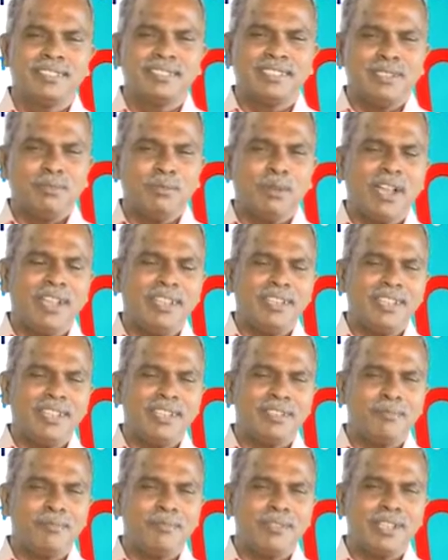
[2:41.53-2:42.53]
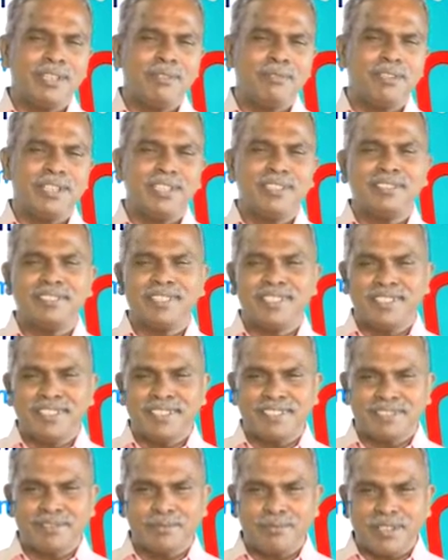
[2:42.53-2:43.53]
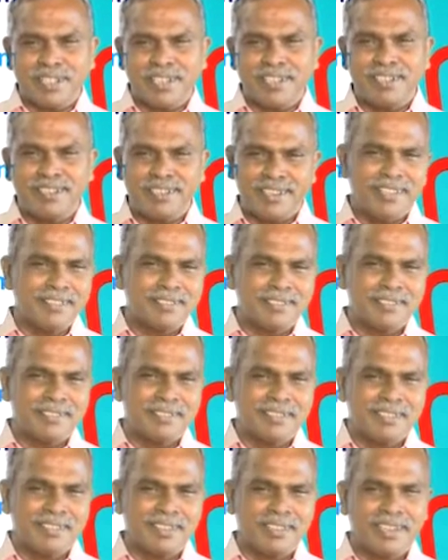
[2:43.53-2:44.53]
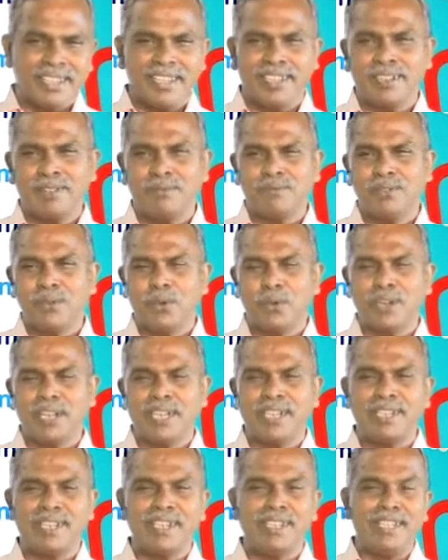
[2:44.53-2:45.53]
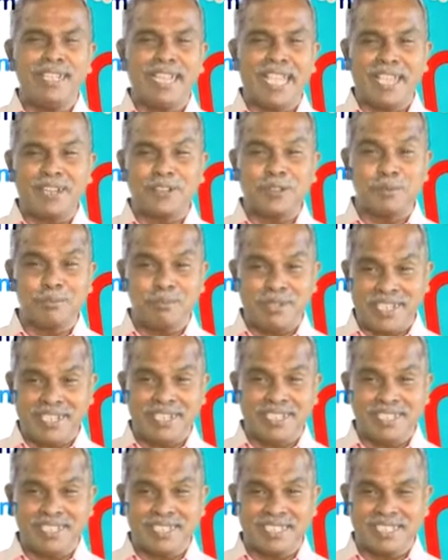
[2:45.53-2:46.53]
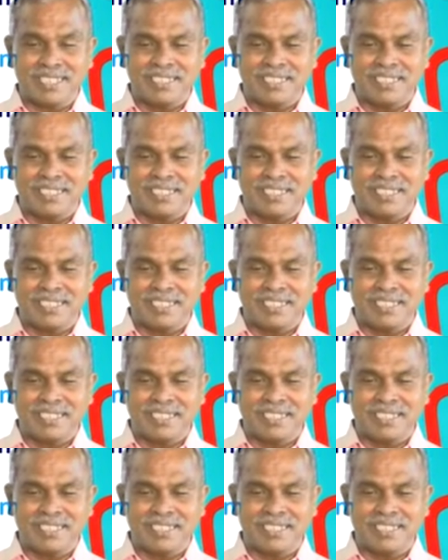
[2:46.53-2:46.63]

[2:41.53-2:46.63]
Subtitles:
the violet wavelength is very less, like 400 nanometer.